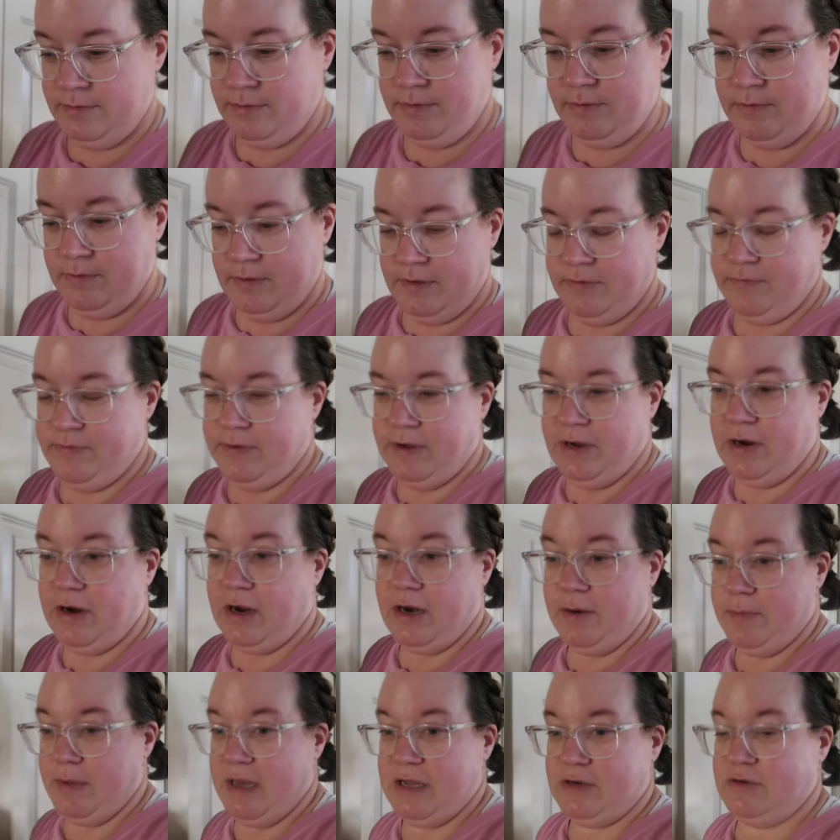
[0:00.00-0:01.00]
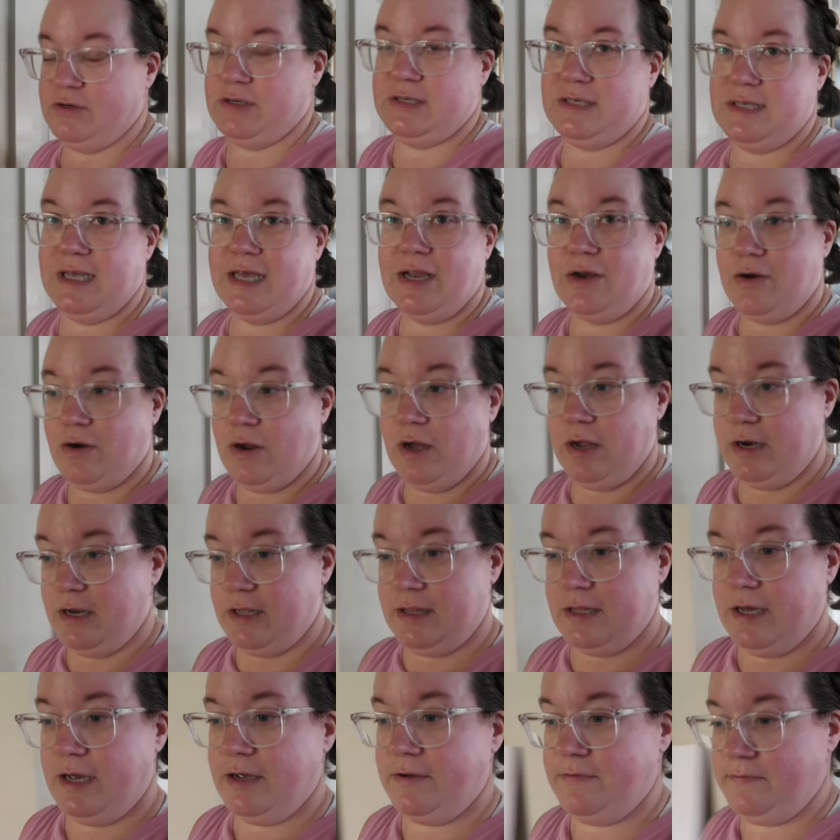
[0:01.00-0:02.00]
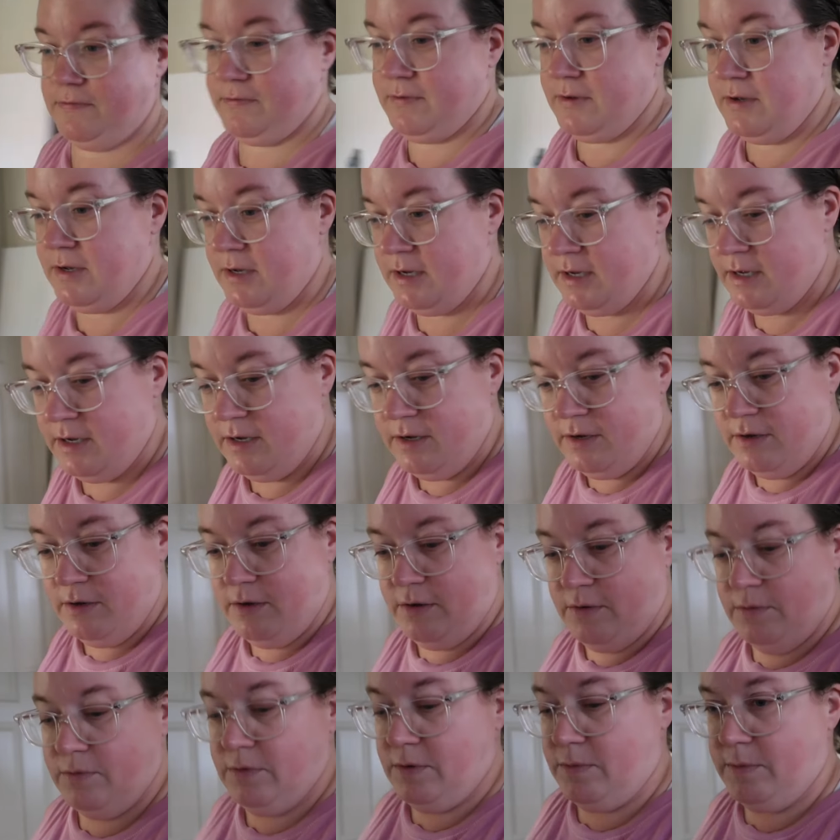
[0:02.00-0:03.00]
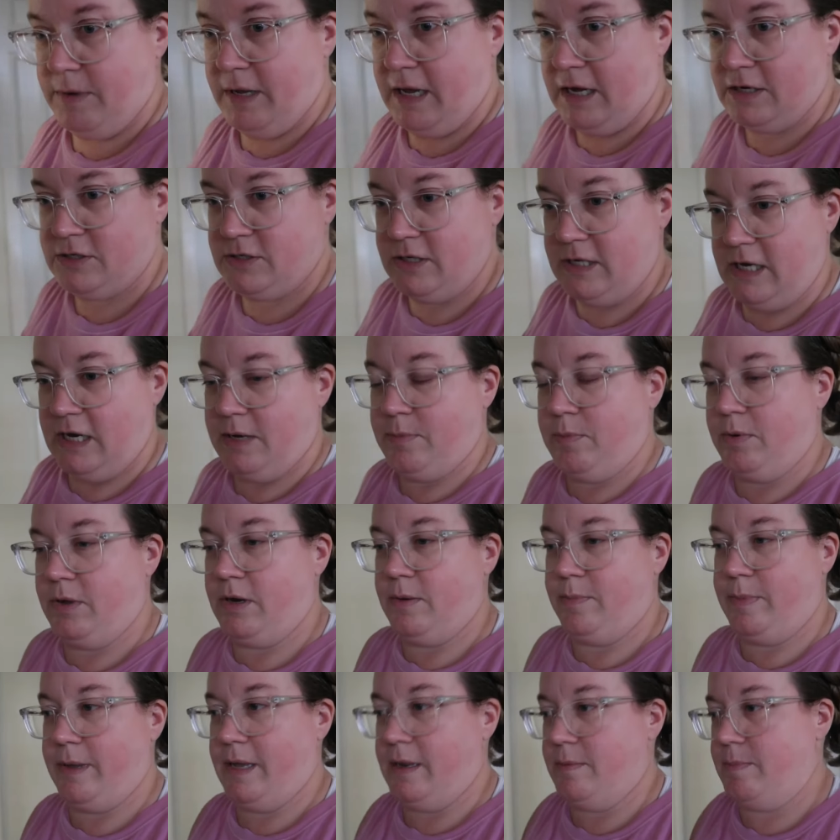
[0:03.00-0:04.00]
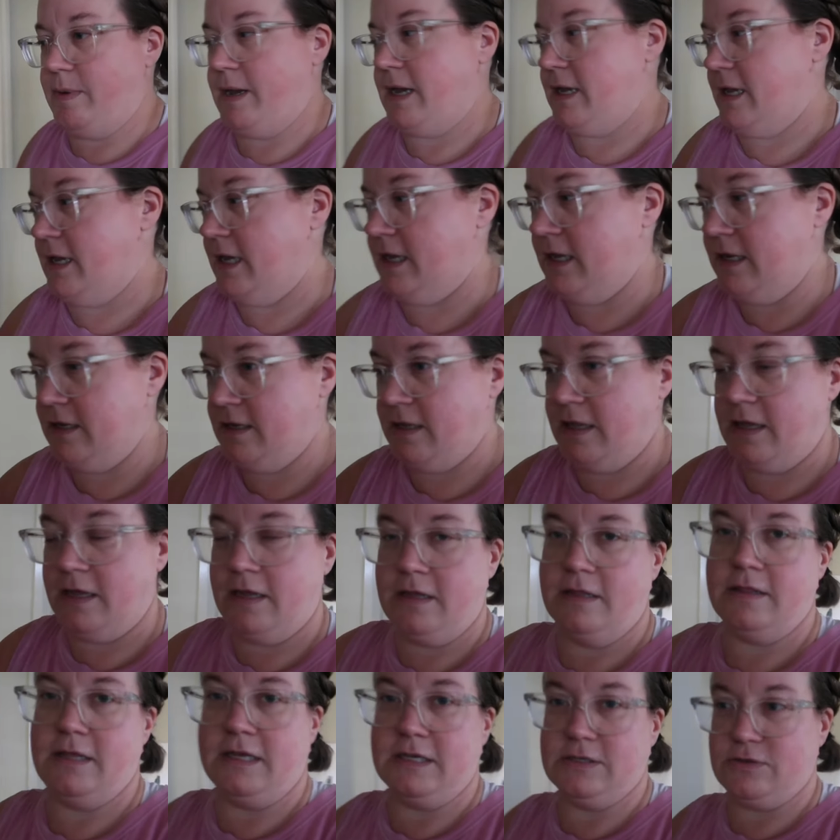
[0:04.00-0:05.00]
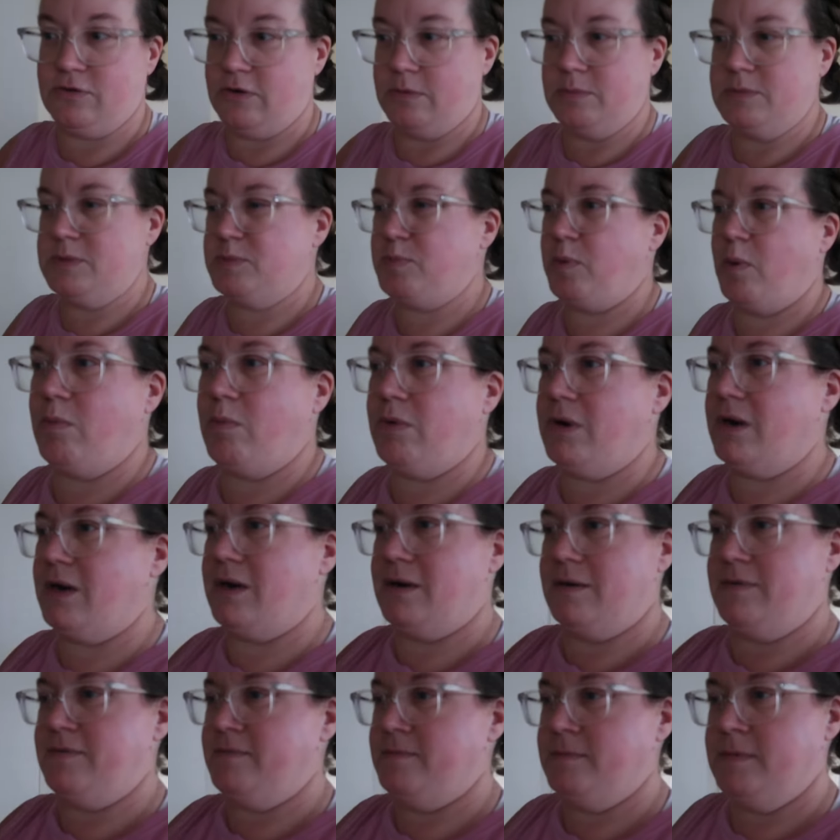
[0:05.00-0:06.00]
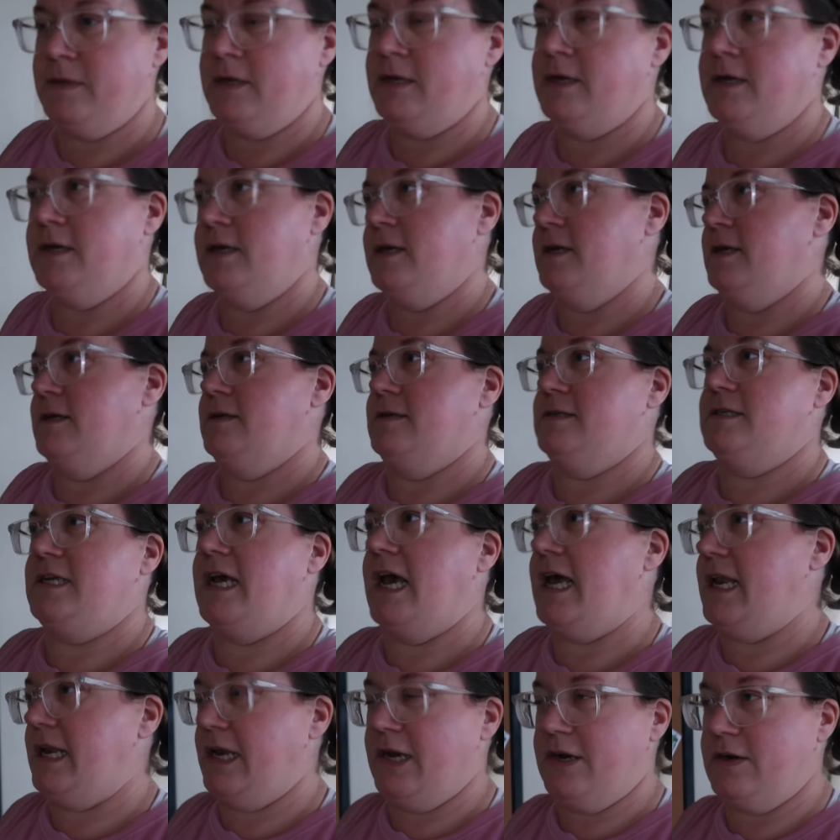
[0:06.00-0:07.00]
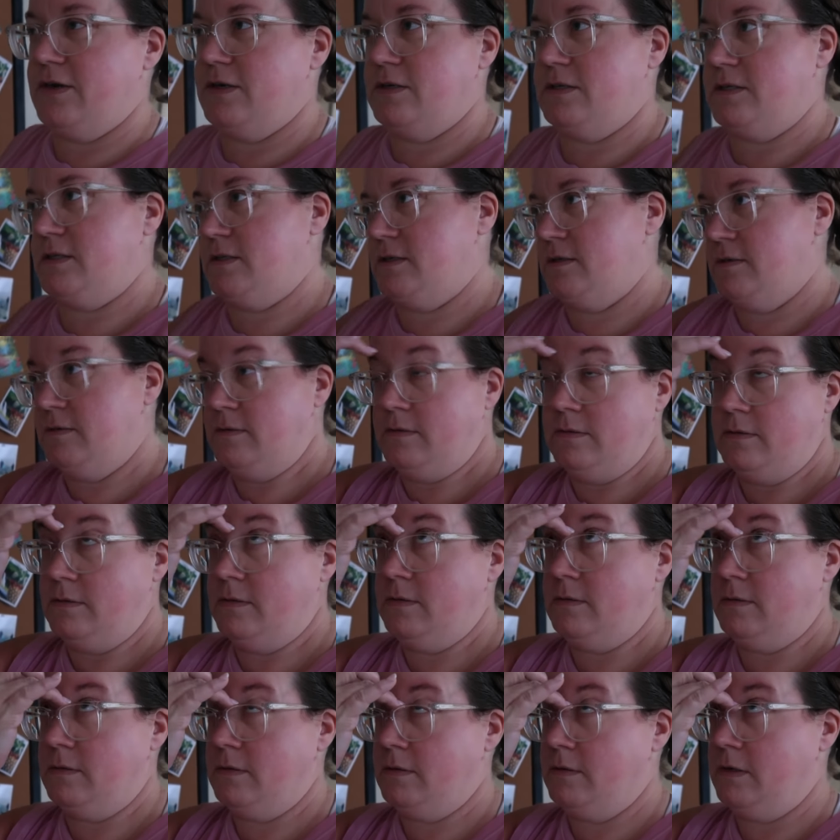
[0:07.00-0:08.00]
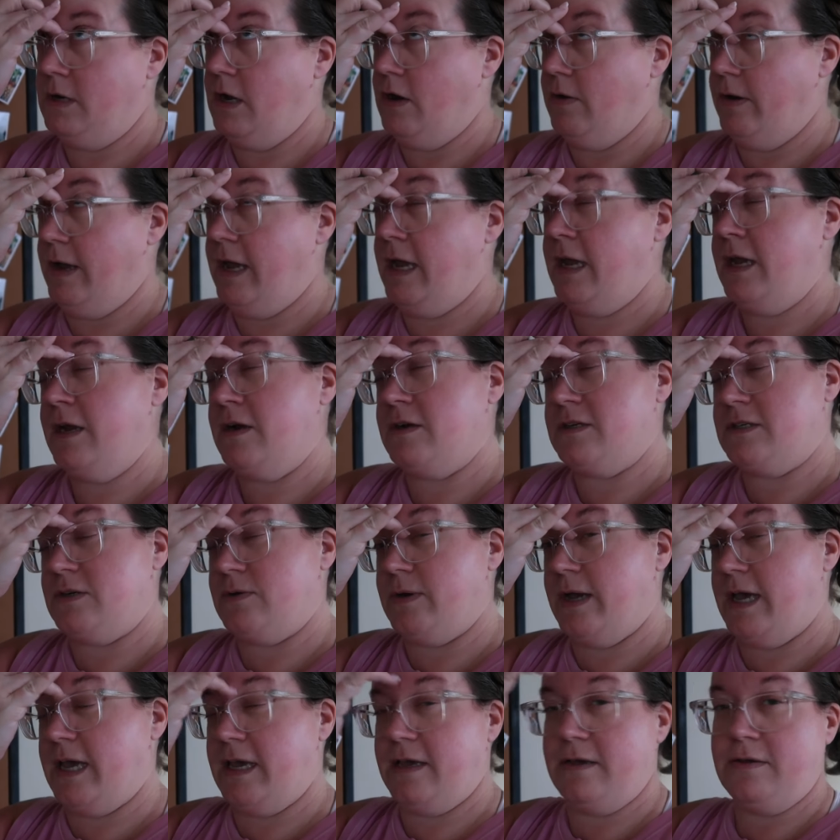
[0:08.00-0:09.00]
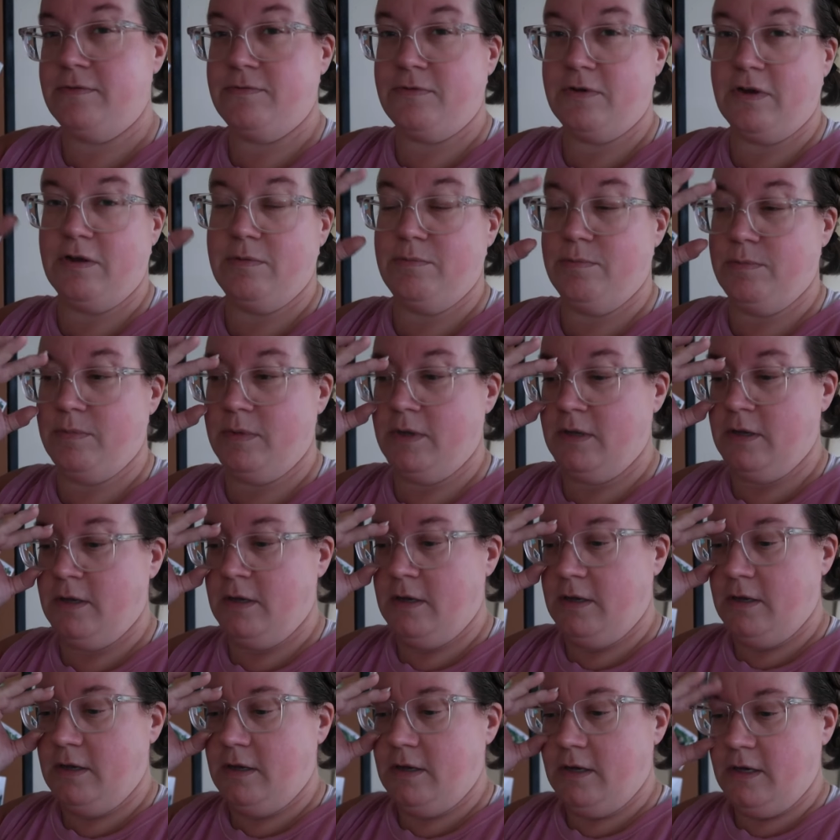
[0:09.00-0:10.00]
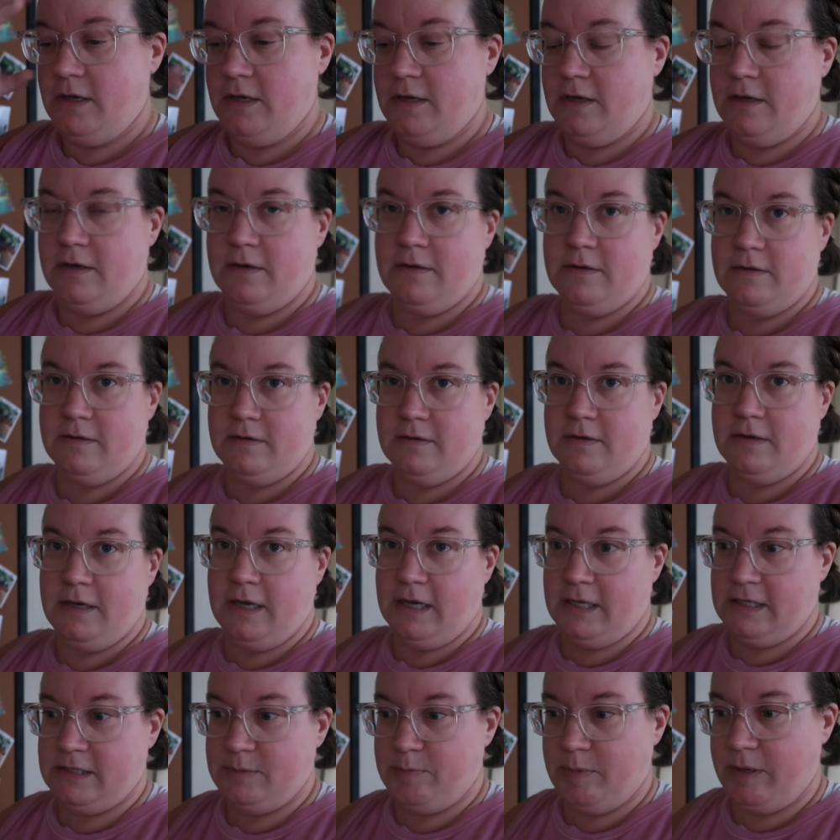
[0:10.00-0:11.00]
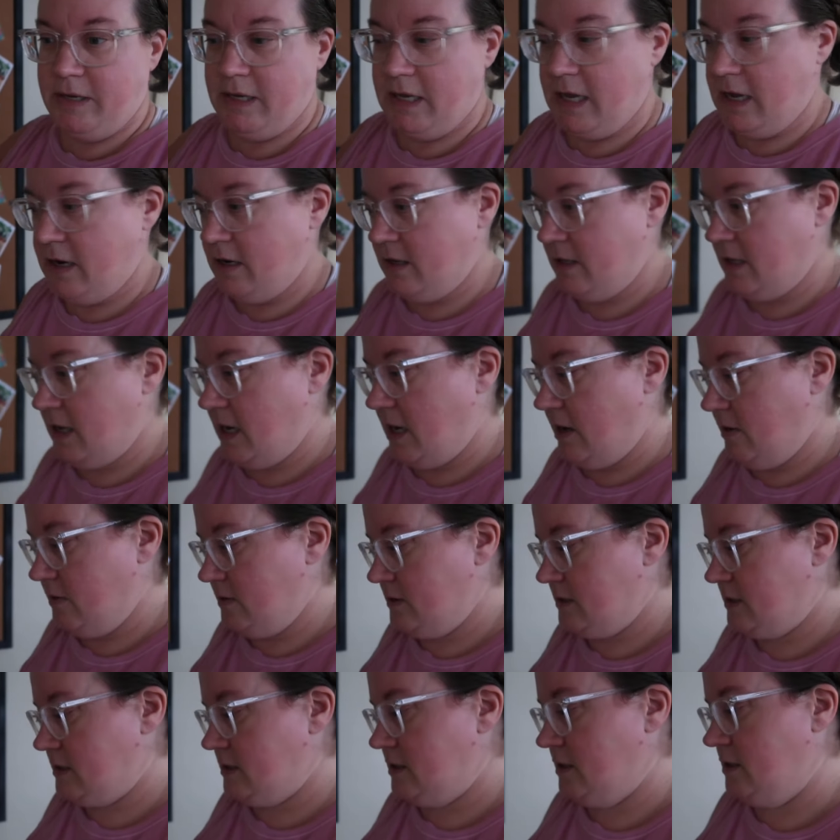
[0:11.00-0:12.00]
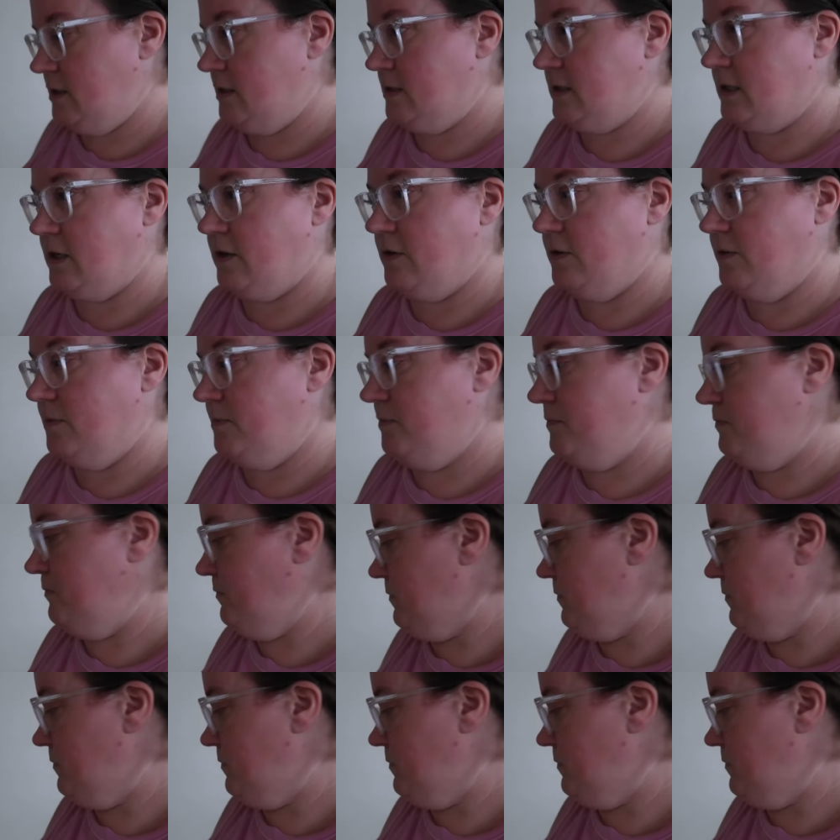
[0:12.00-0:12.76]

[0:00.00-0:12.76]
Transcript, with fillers: we'll figure out a mattress later on in life when we actually need to put a bed back in these rooms. we're 10 years, no, eight years away from kids being out of the house. So